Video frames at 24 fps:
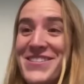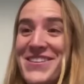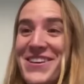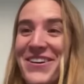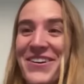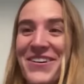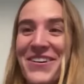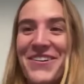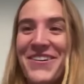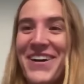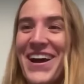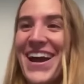
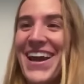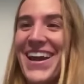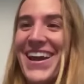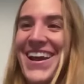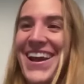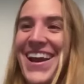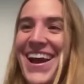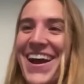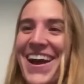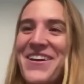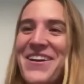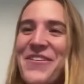so I can
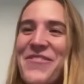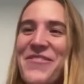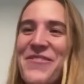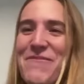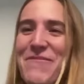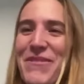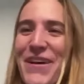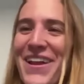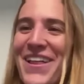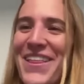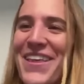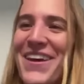kind of
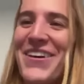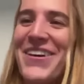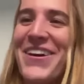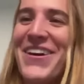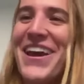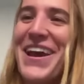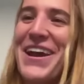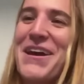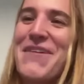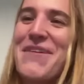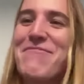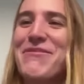put a little
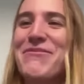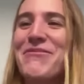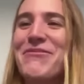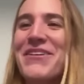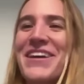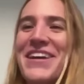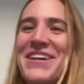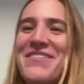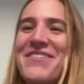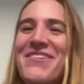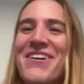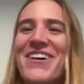hiccup in what
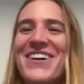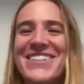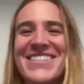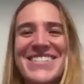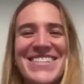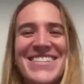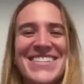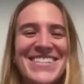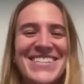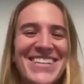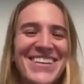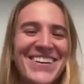he wants
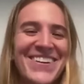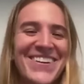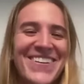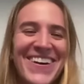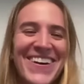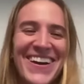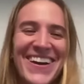to do.